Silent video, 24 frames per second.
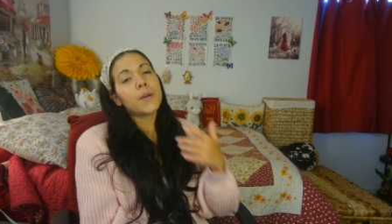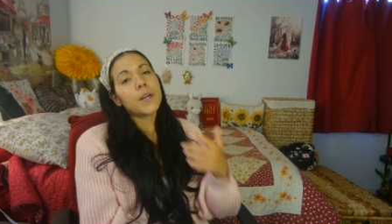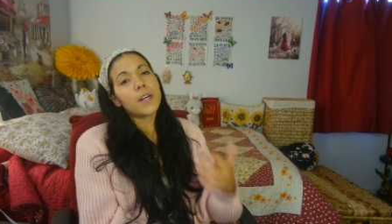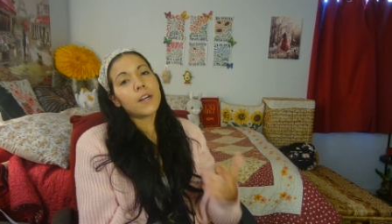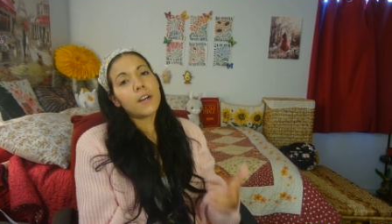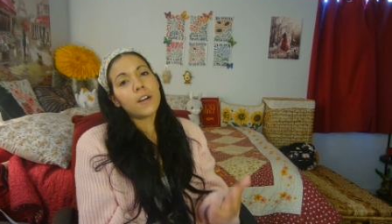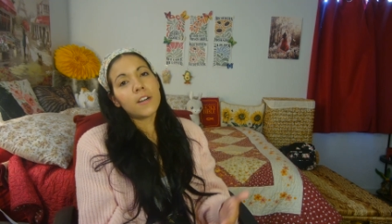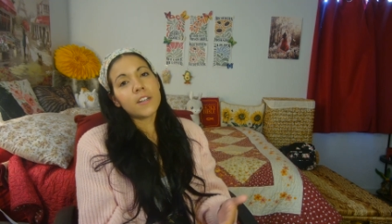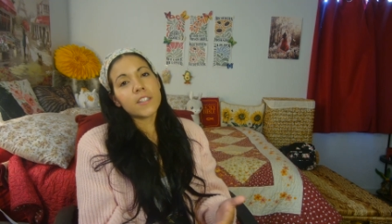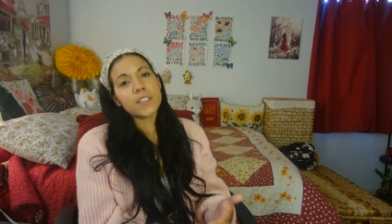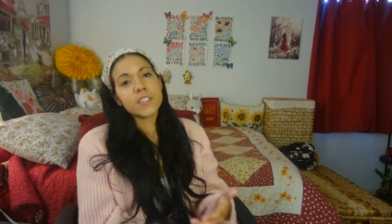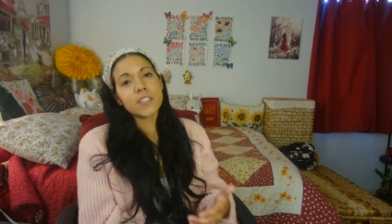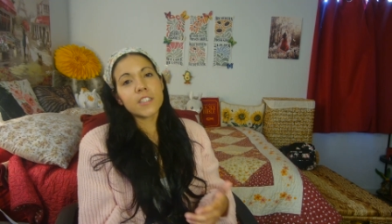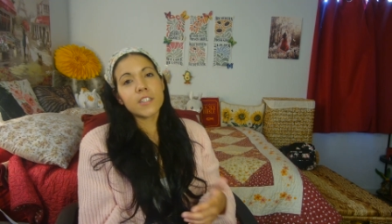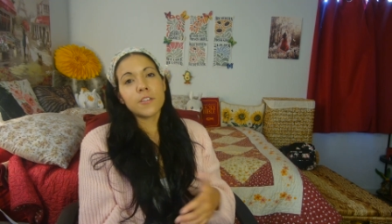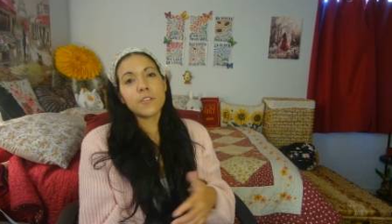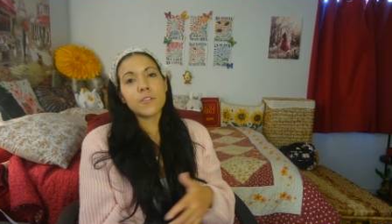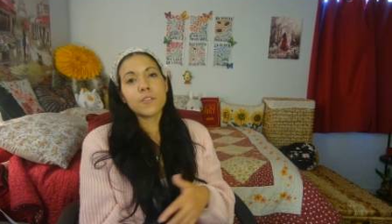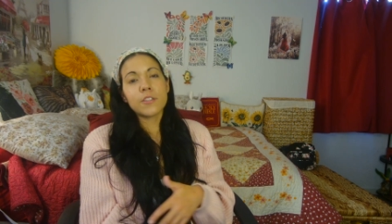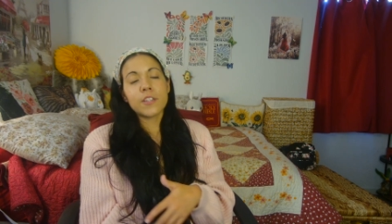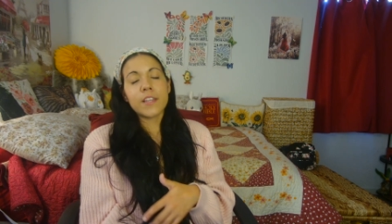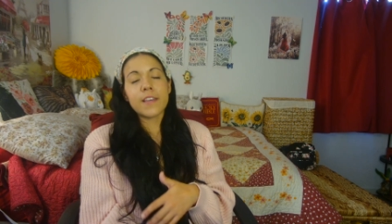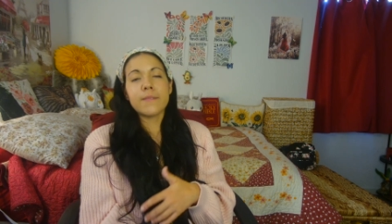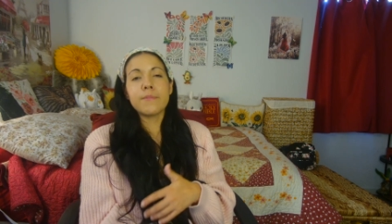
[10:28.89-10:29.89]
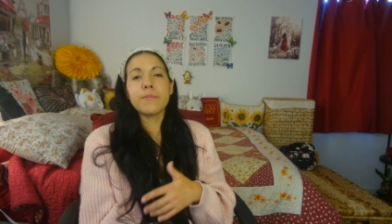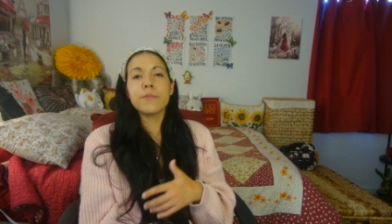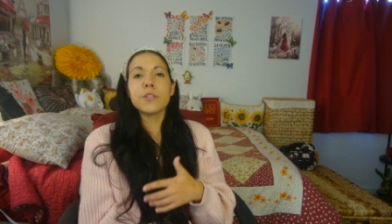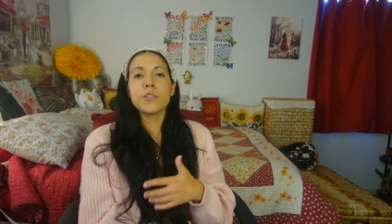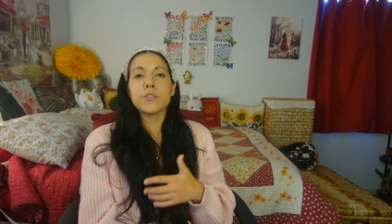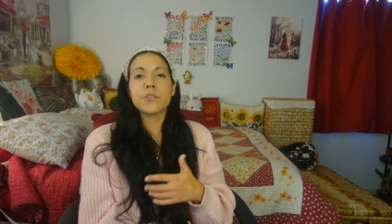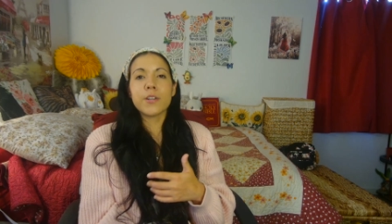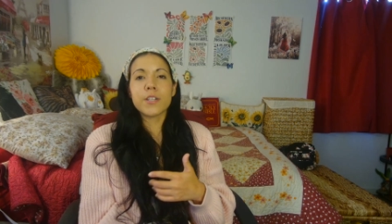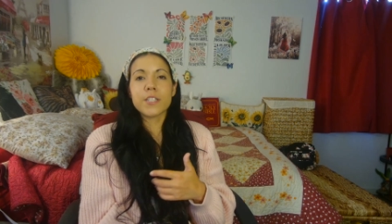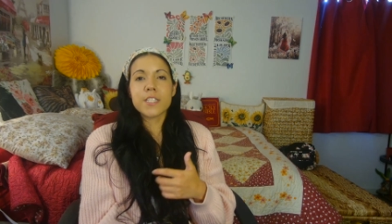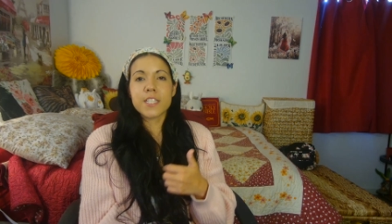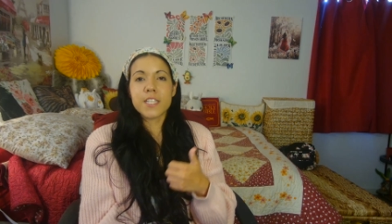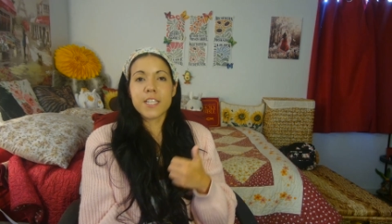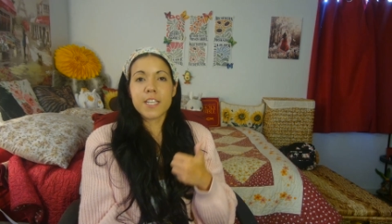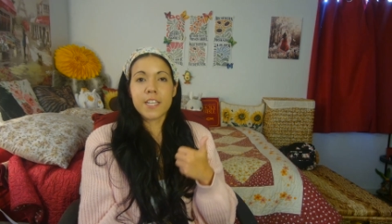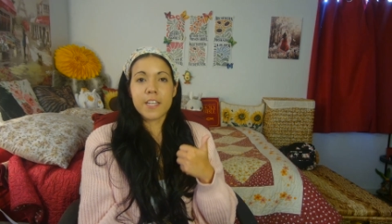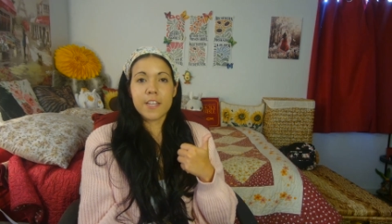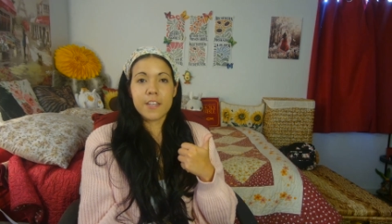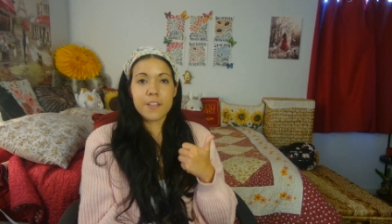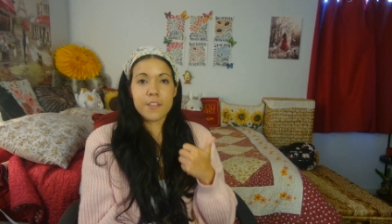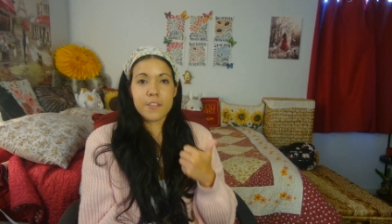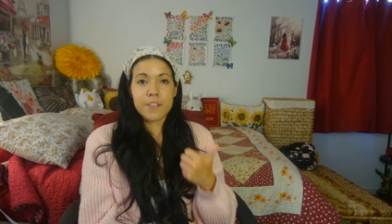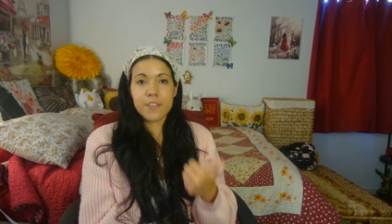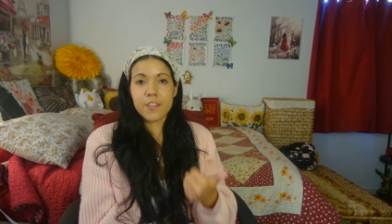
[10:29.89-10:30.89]
but also, they've been trusting
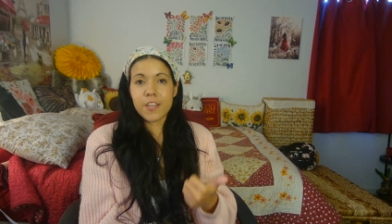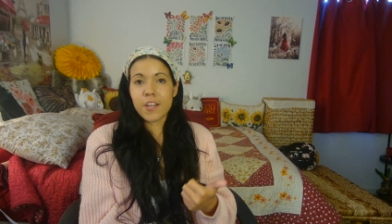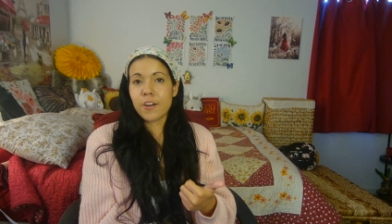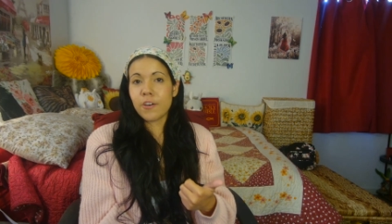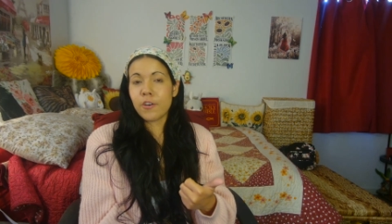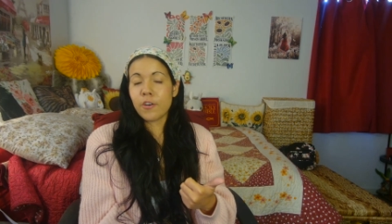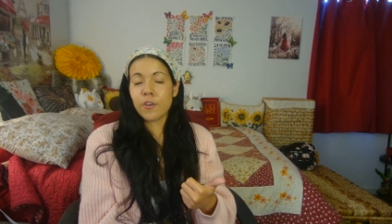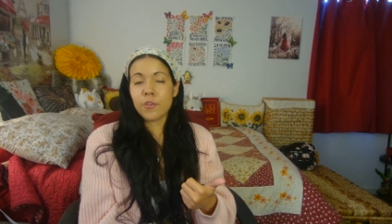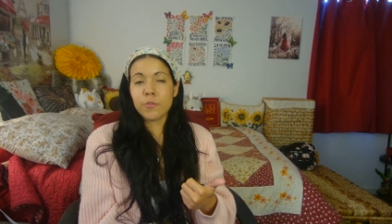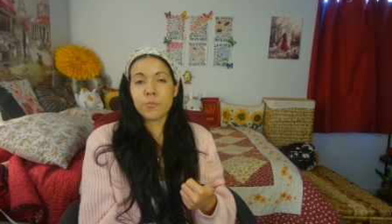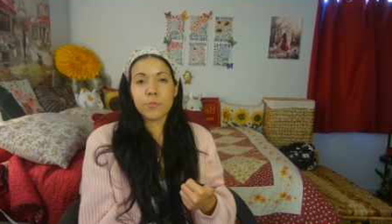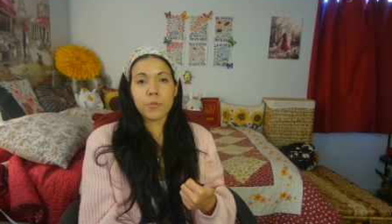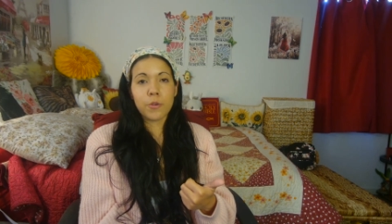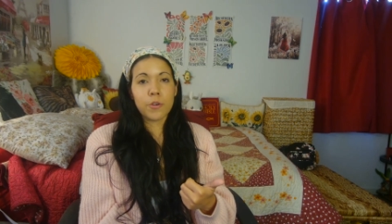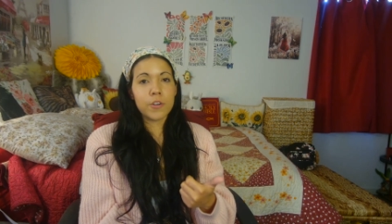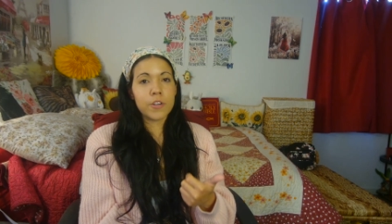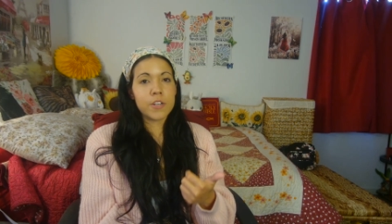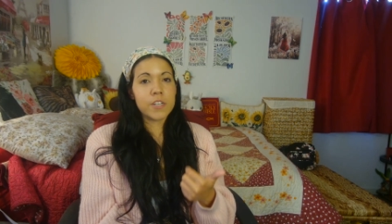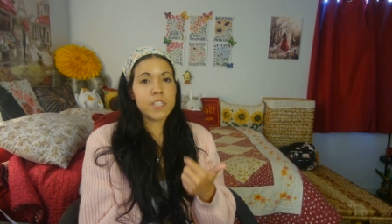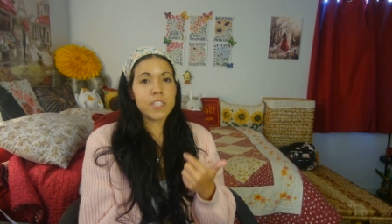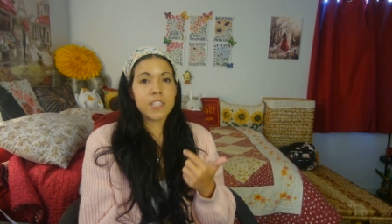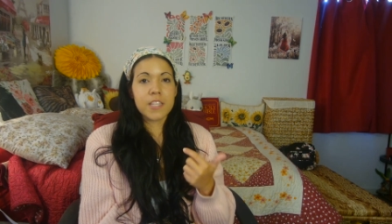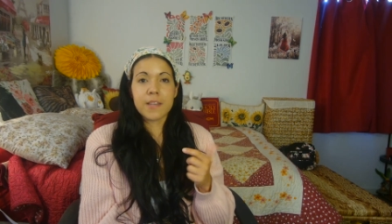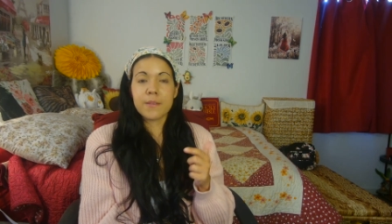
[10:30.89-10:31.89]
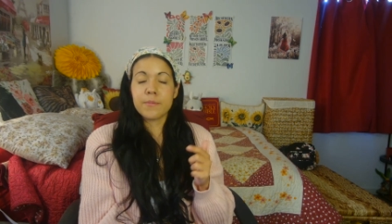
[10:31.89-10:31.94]
in their own works,